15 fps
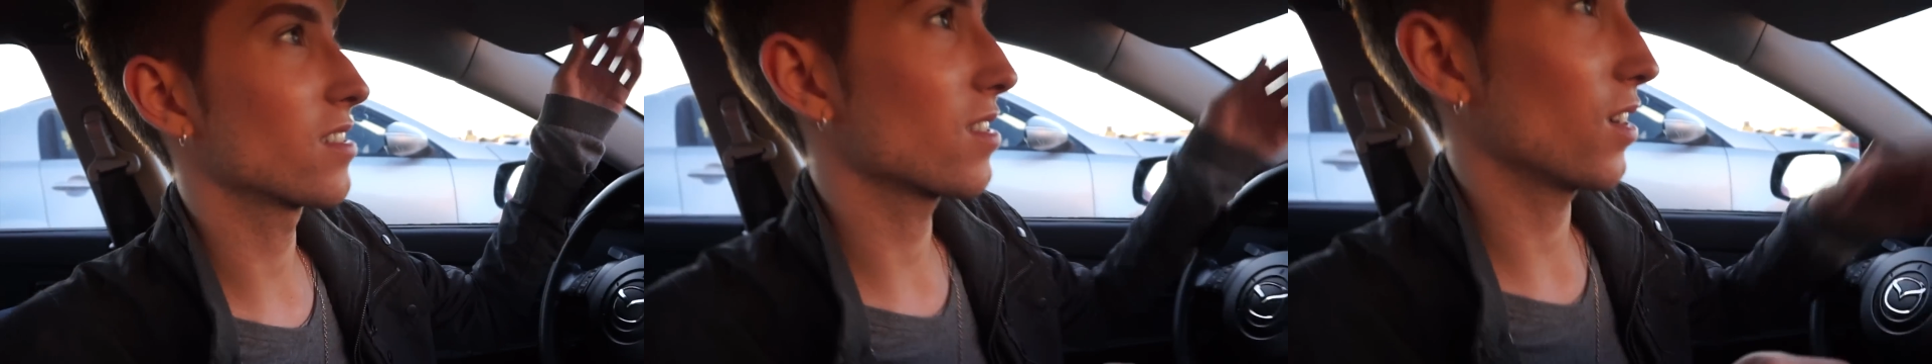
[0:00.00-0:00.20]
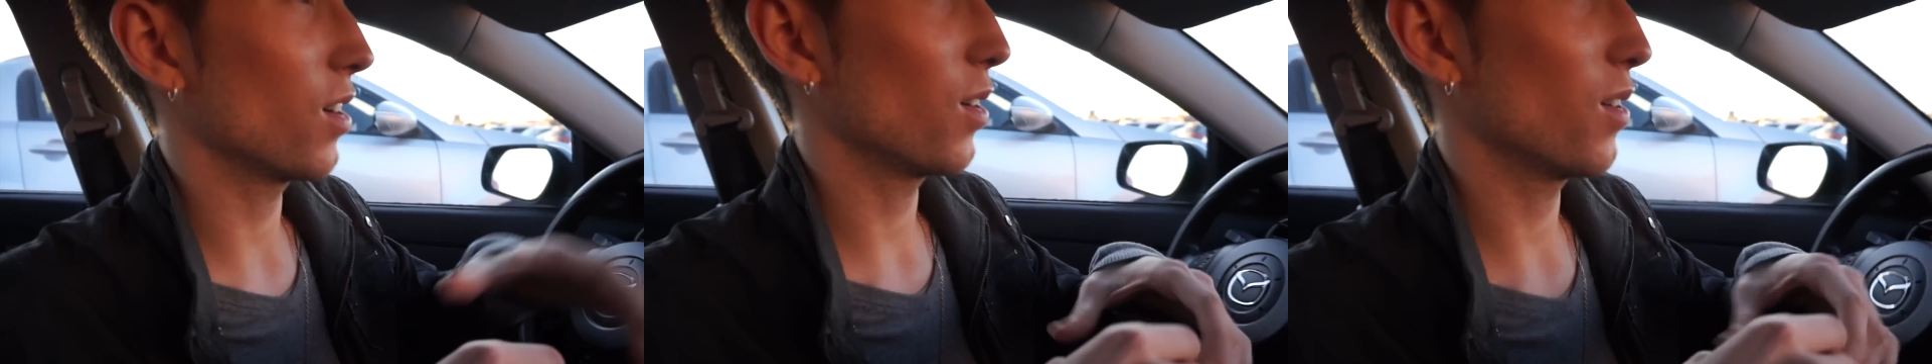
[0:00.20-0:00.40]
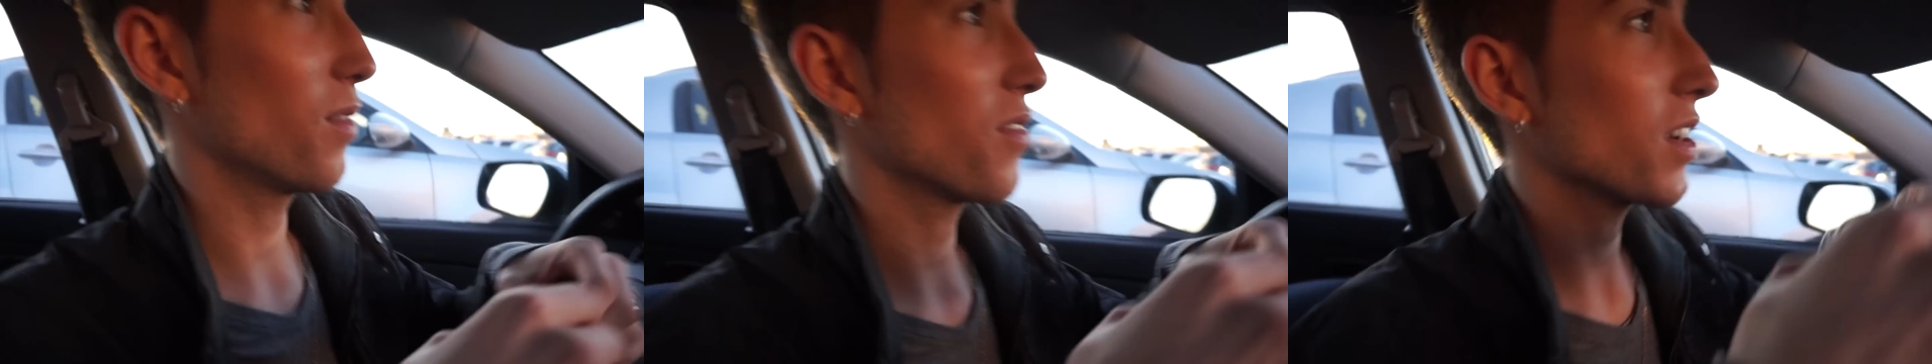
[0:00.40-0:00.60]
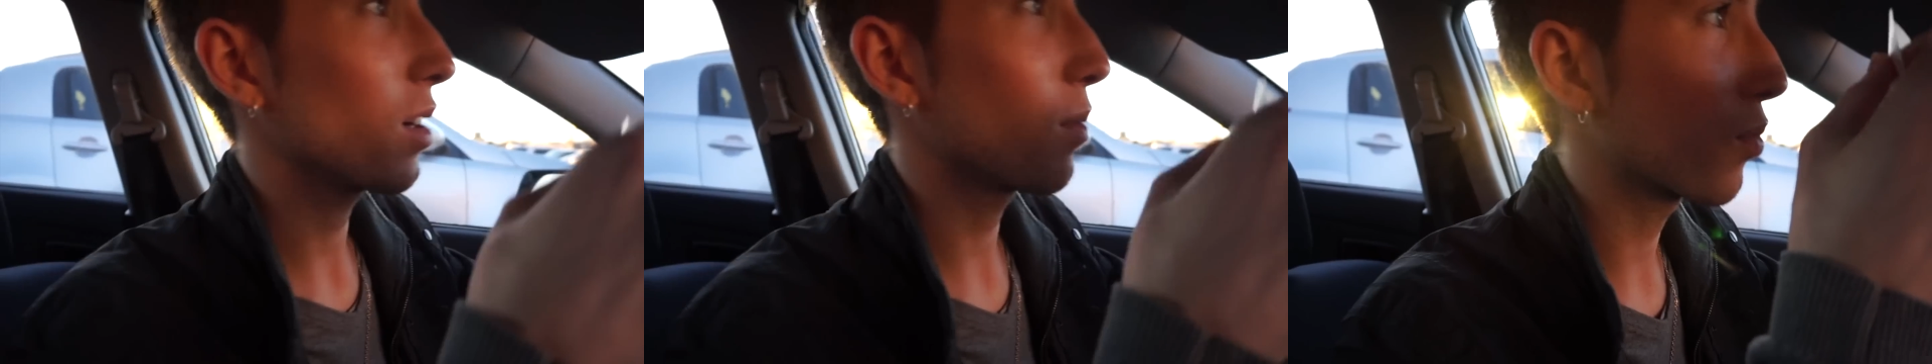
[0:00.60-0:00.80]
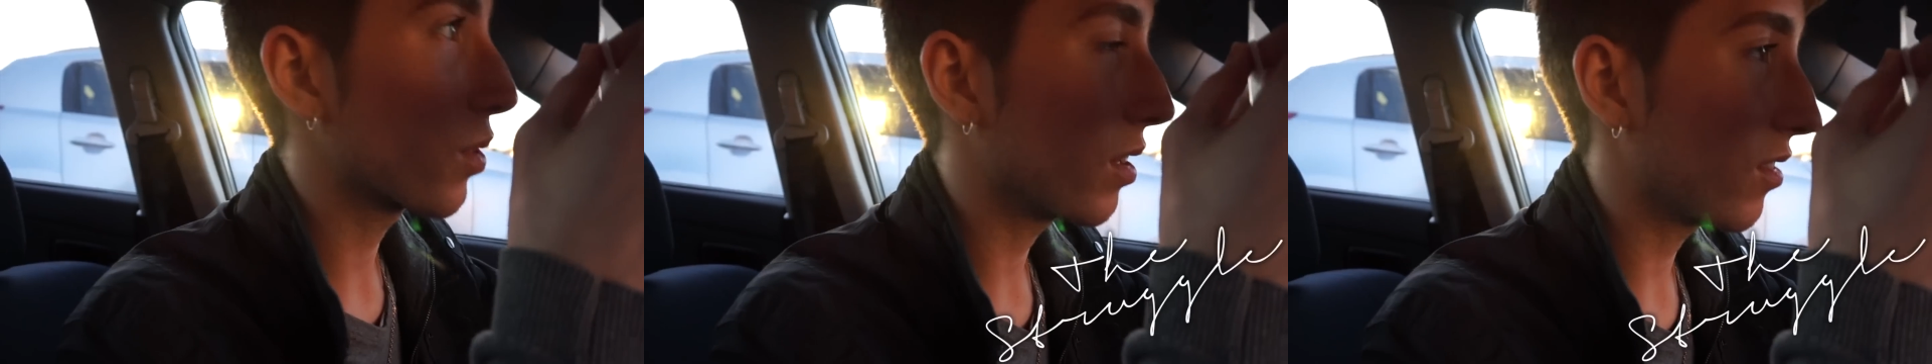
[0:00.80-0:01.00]
So
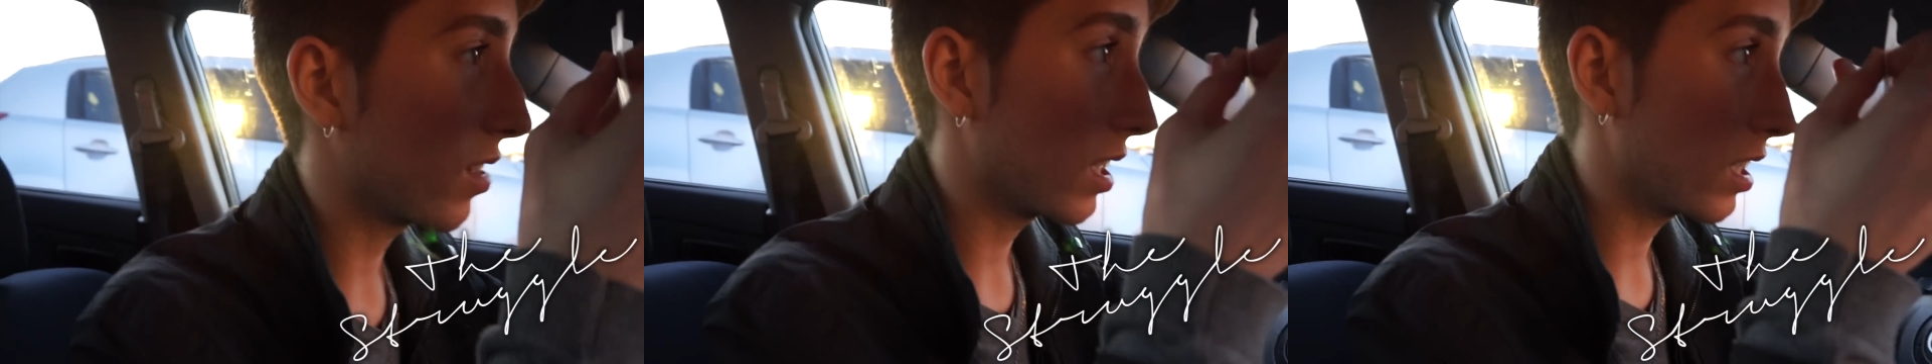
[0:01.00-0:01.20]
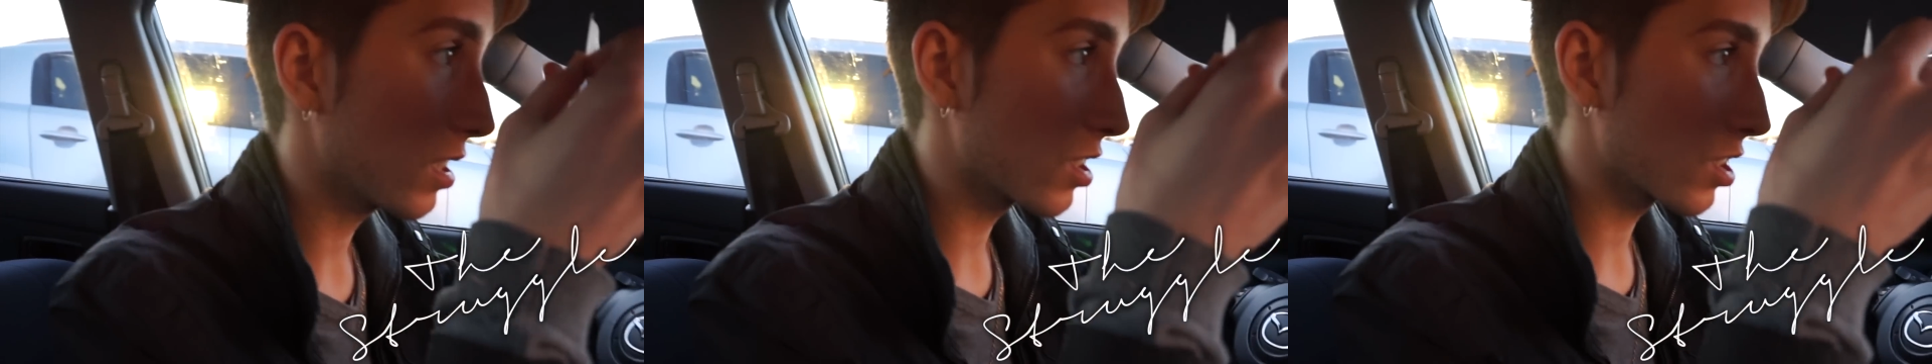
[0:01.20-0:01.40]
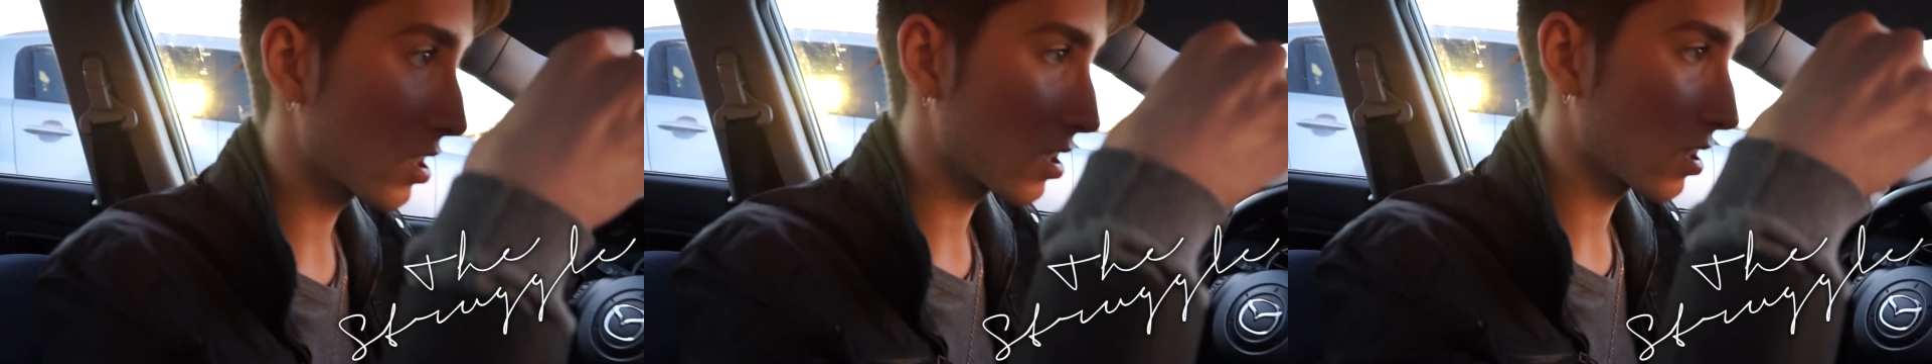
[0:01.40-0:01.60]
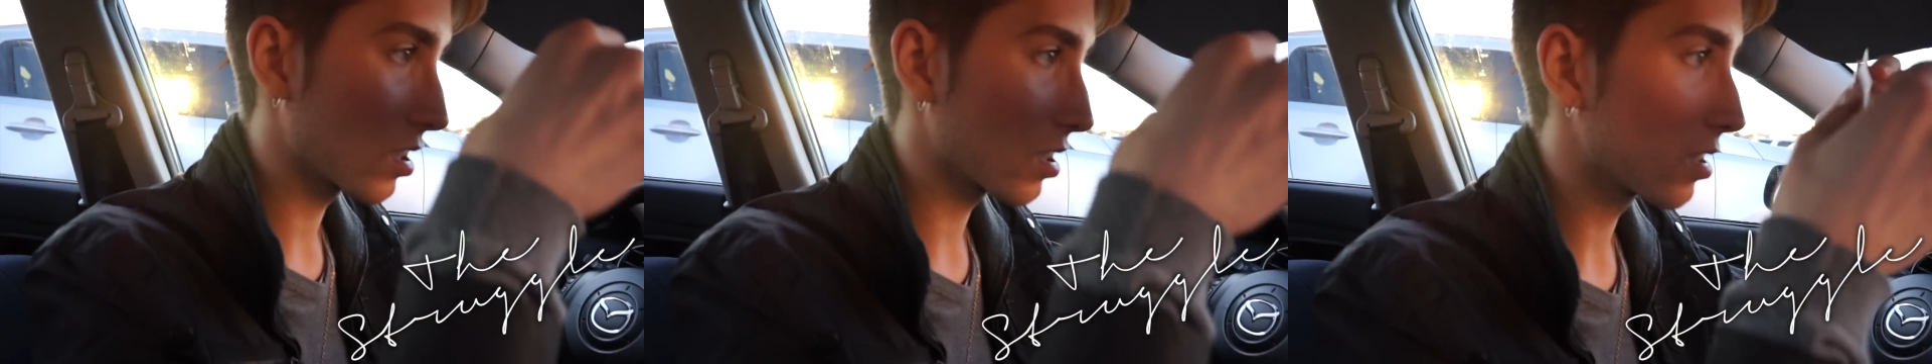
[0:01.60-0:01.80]
feel privileged.